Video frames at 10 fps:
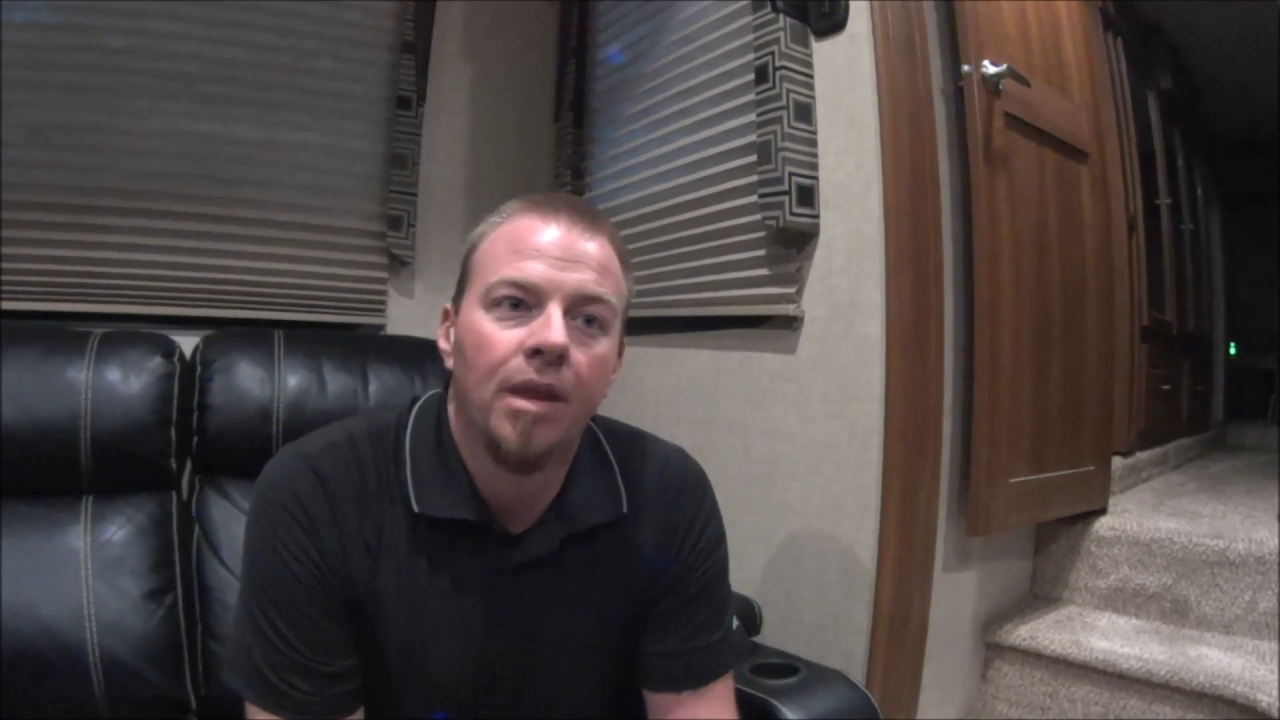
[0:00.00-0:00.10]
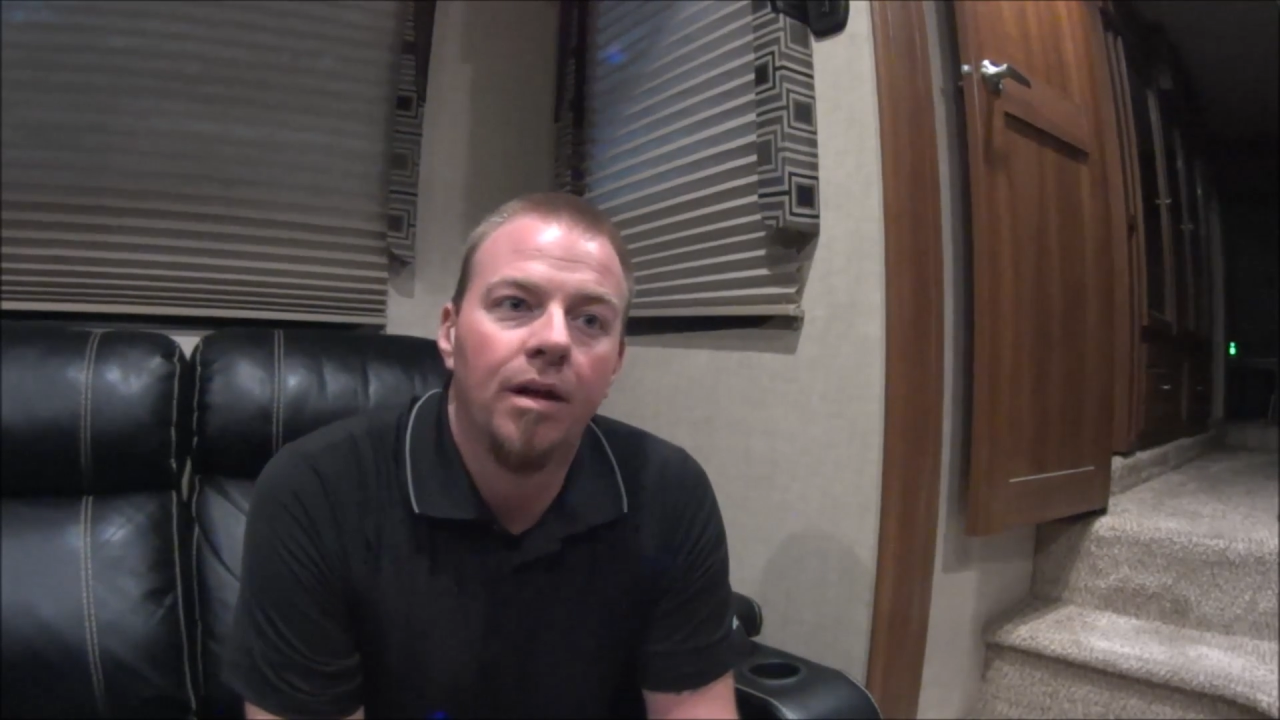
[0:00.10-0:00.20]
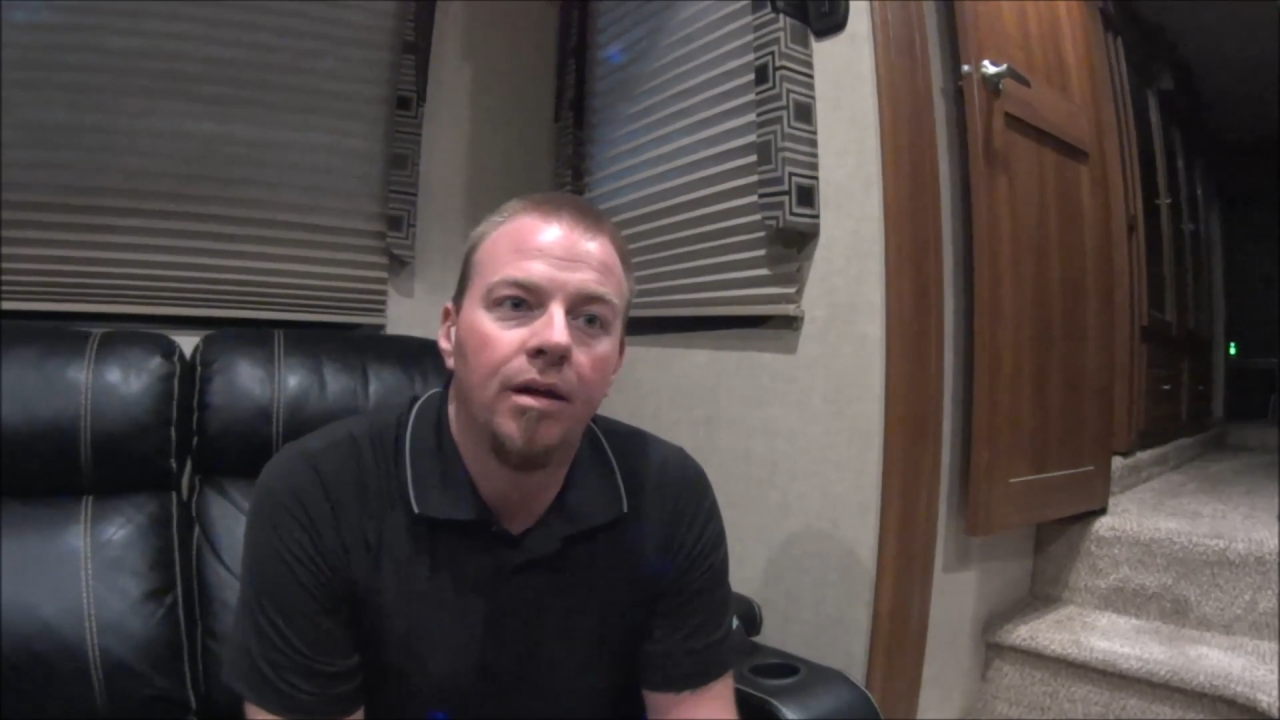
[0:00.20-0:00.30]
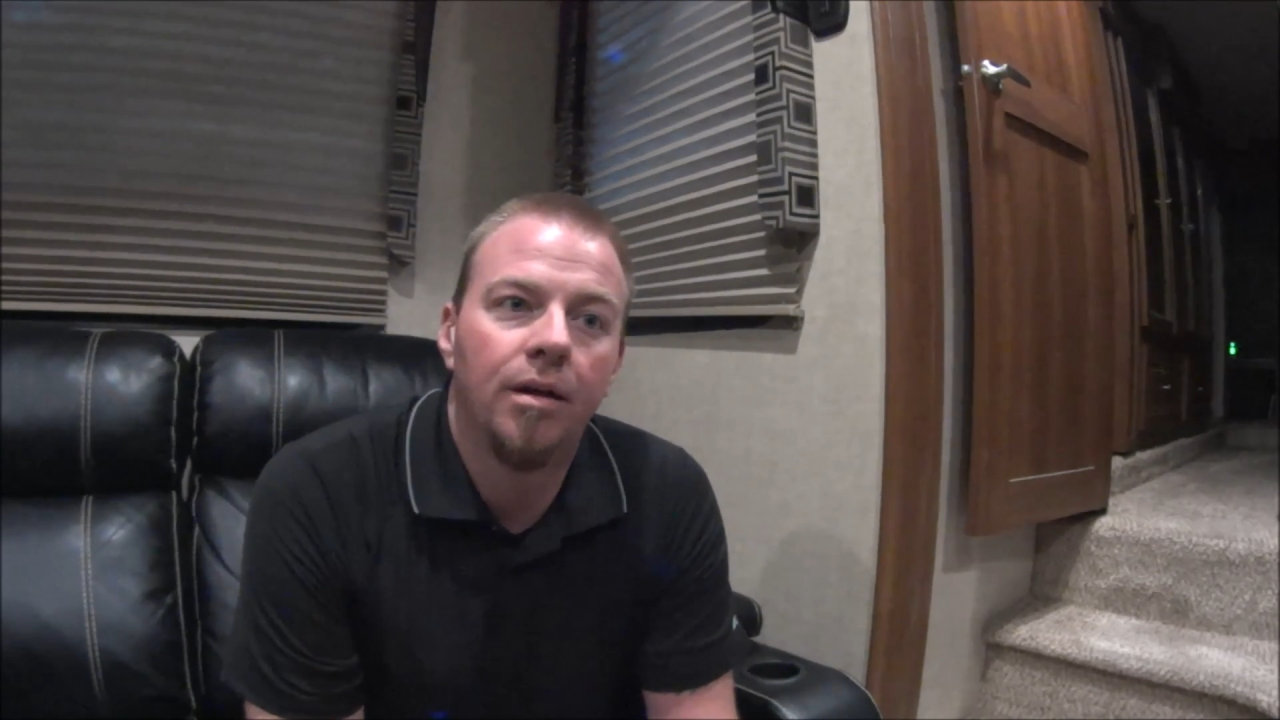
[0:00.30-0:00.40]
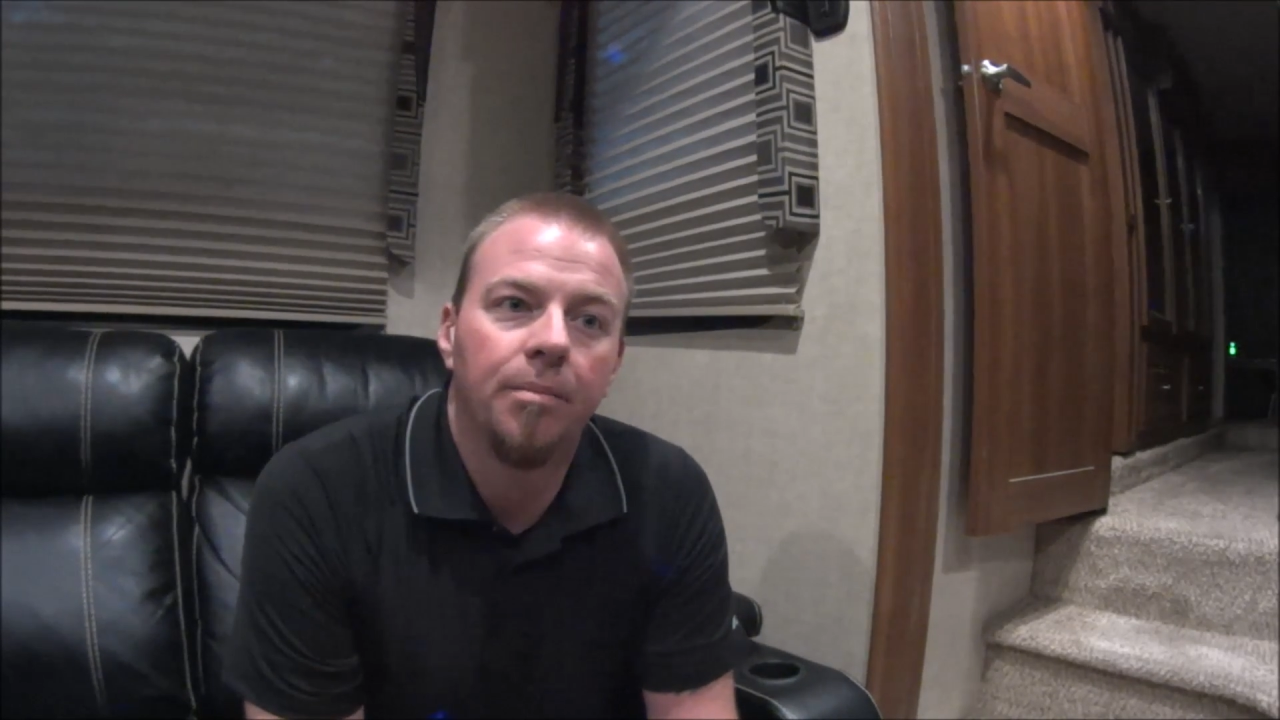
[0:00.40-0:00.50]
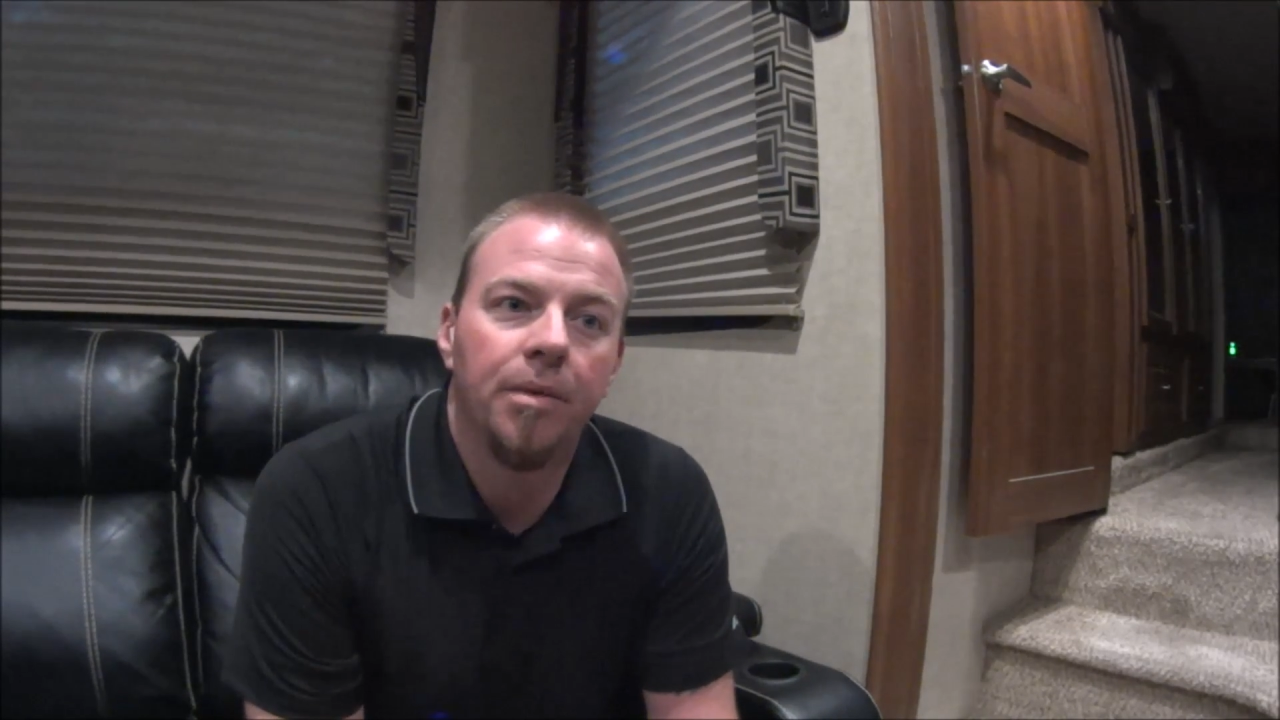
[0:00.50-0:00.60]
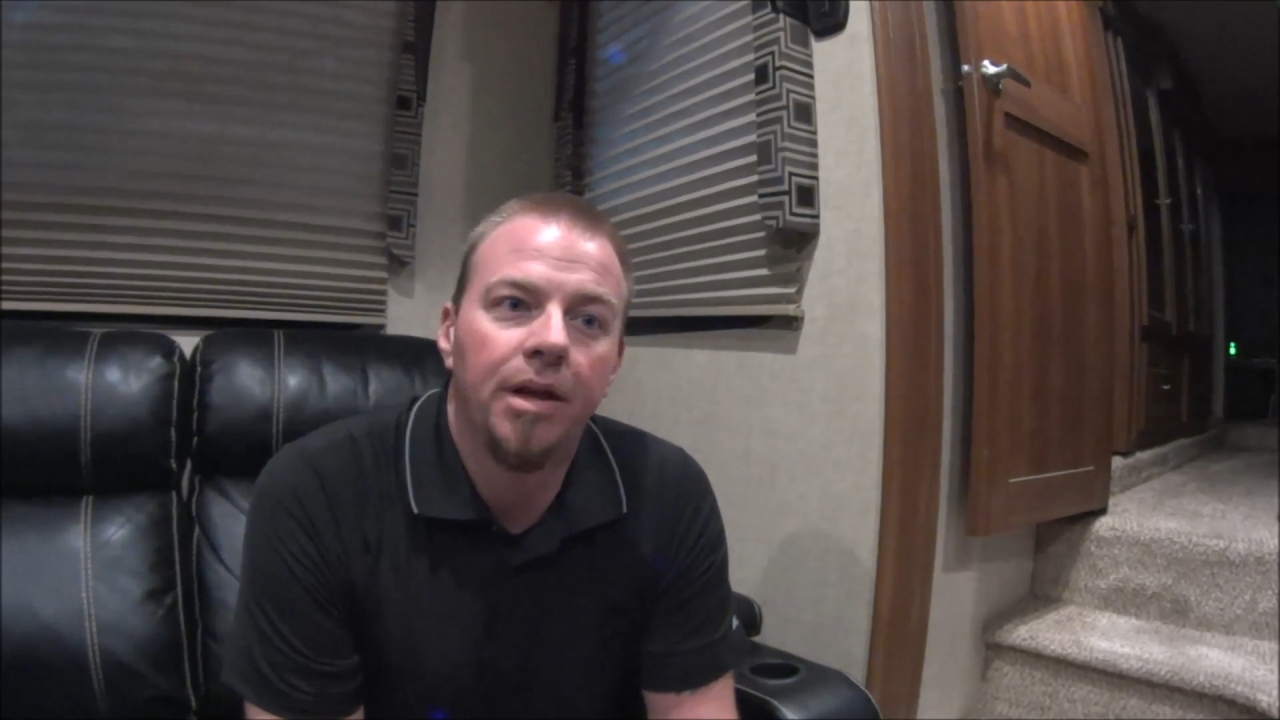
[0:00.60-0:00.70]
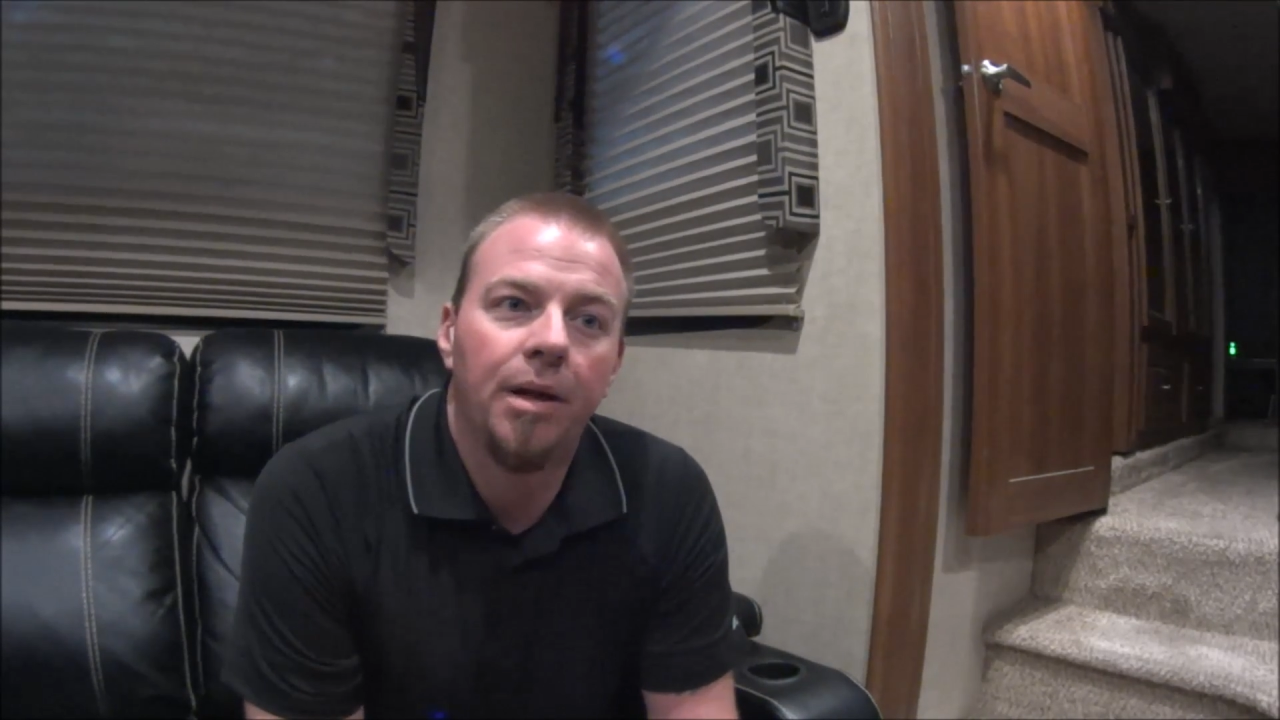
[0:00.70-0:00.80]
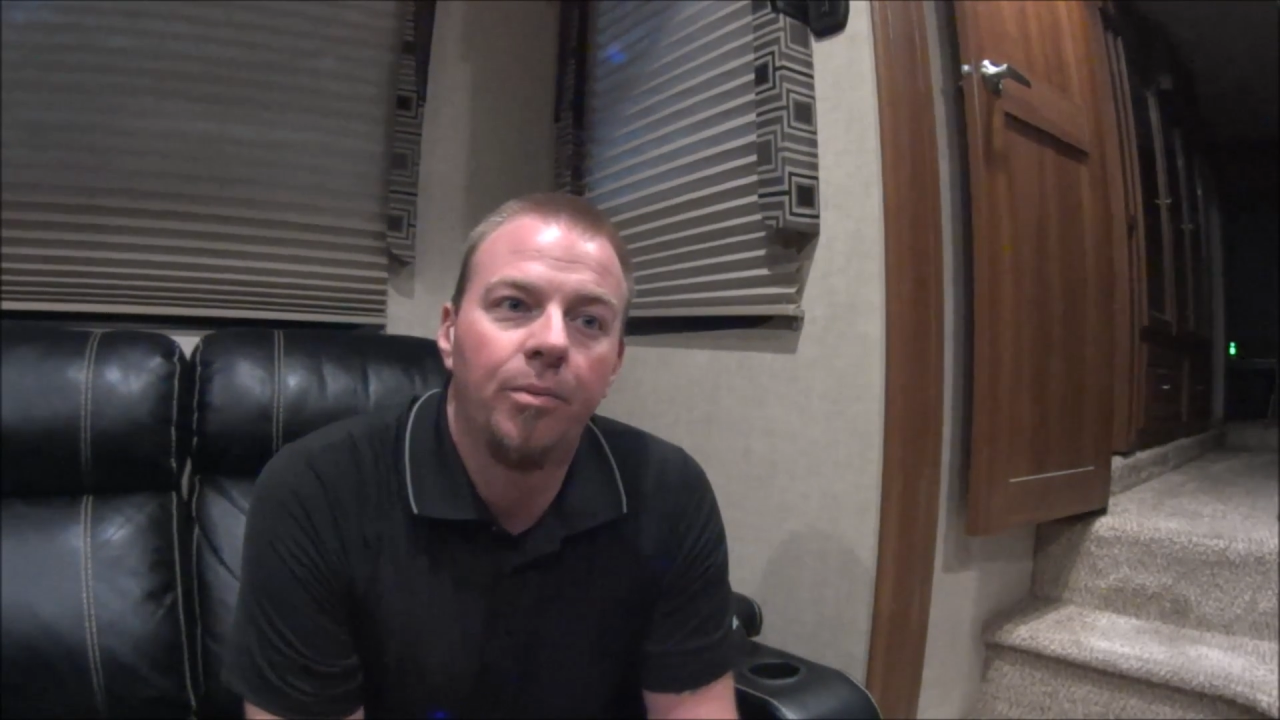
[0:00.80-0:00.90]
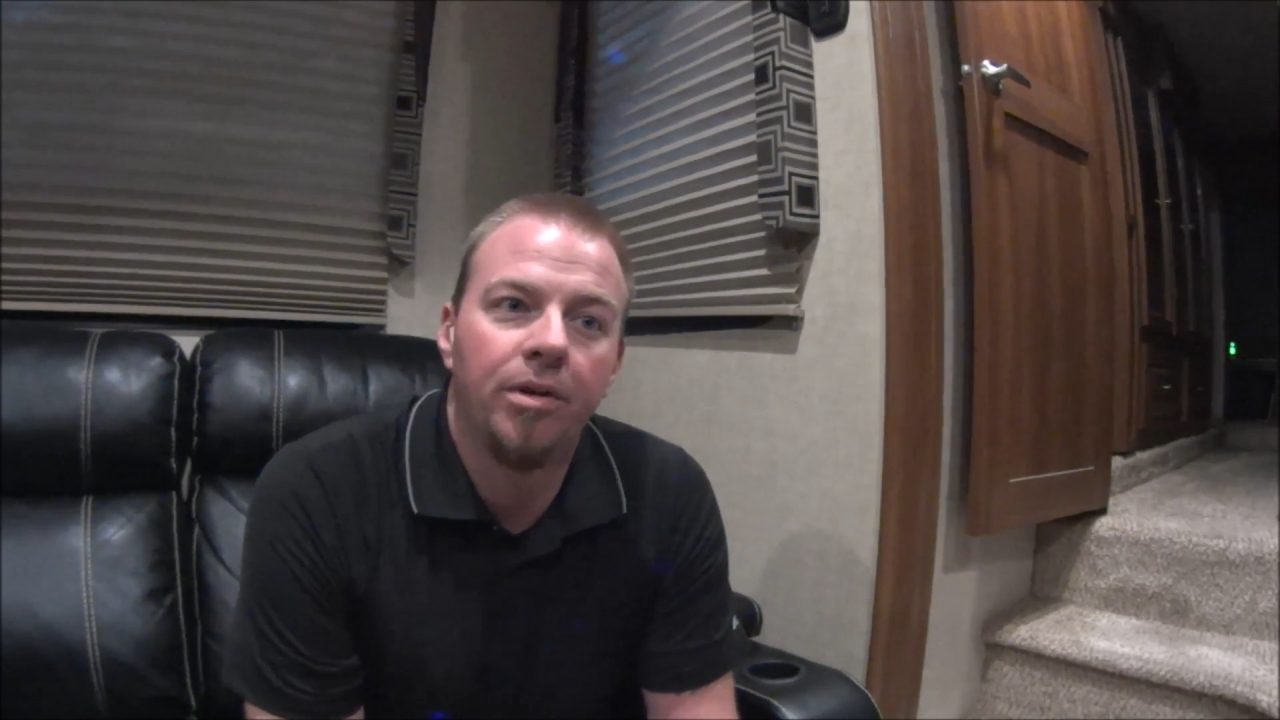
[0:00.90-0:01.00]
and
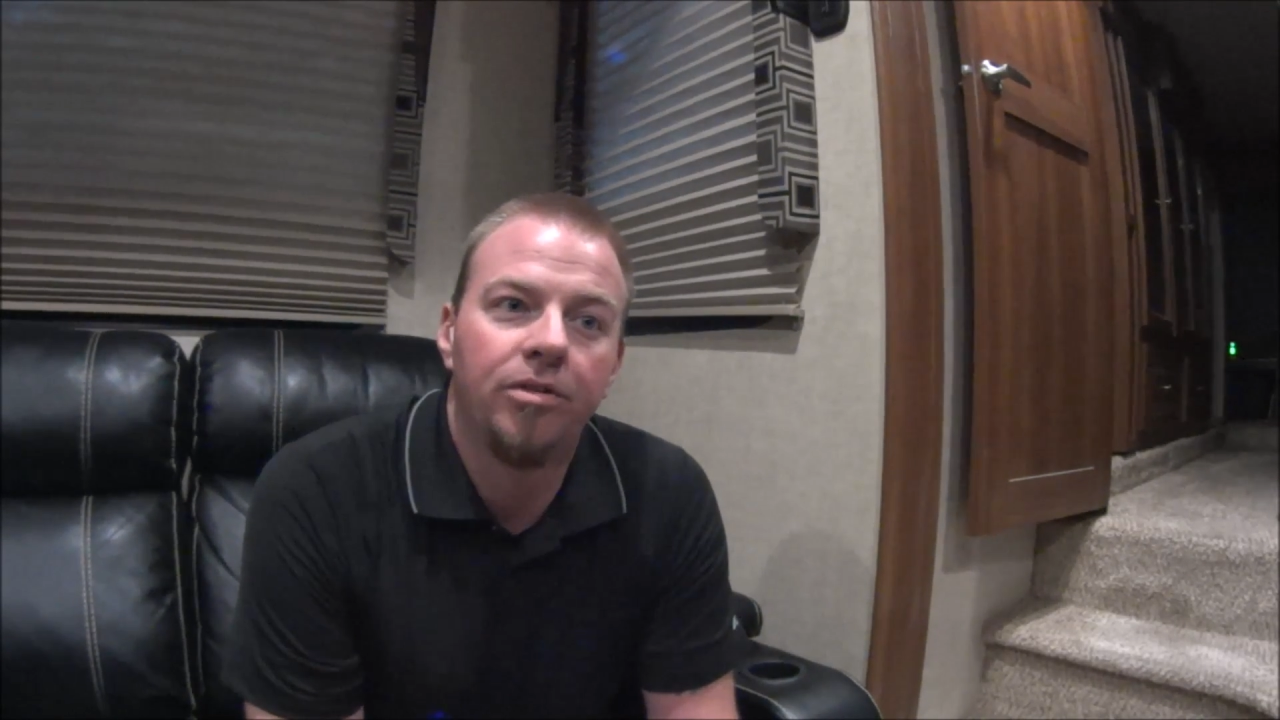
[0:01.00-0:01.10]
I went